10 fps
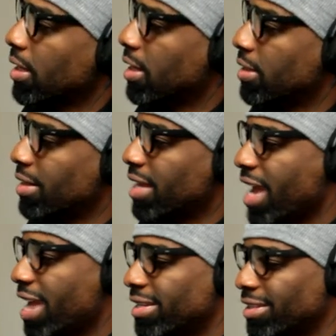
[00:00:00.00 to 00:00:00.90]
And then they
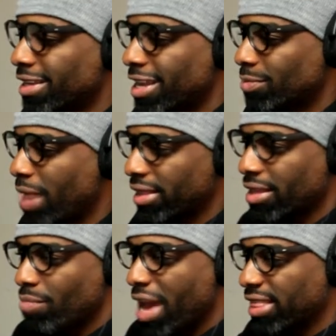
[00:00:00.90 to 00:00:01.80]
had these things back
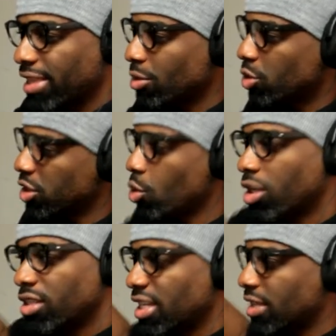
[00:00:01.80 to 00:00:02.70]
then. Back then, you still
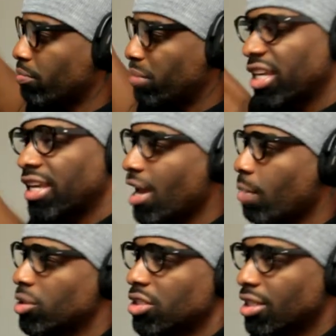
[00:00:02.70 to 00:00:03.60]
couldn't get the big
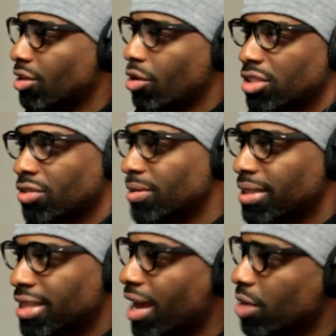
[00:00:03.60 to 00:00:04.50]
cameras because they cost hundreds
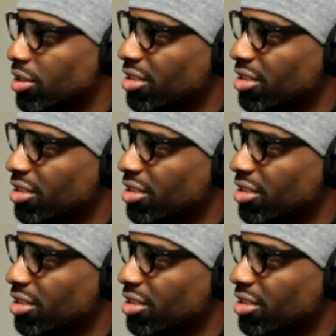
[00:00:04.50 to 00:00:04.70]
of thousands.